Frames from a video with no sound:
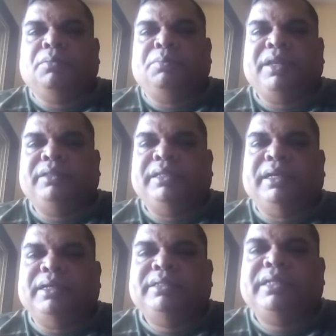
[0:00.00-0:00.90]
Bring the
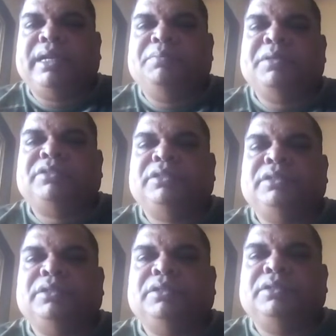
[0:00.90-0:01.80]
undesired
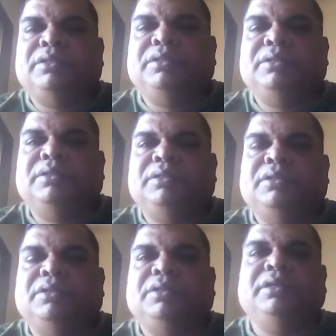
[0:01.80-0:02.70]
picture
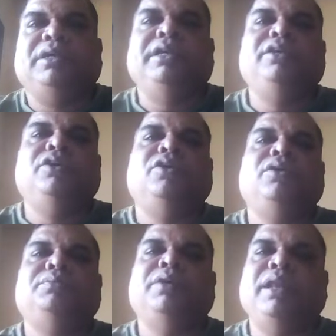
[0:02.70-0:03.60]
in
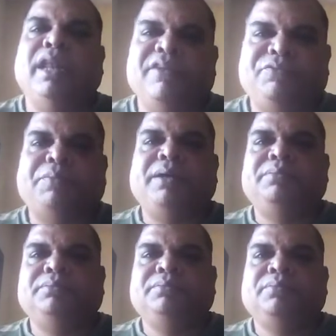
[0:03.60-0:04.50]
your left
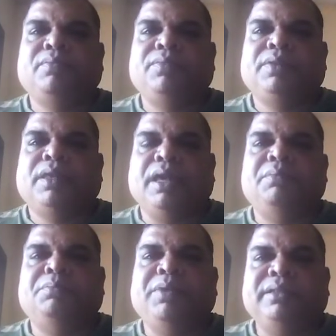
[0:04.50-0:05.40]
palm
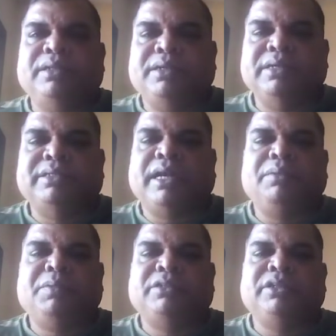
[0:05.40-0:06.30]
and bring the
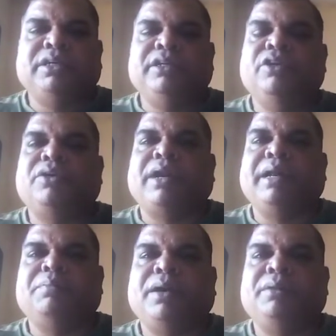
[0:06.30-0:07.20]
desired picture in your
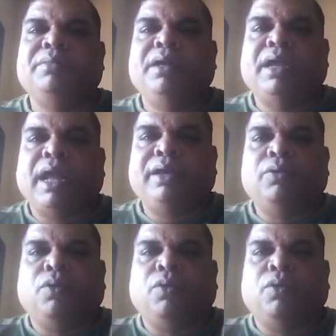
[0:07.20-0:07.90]
right palm, and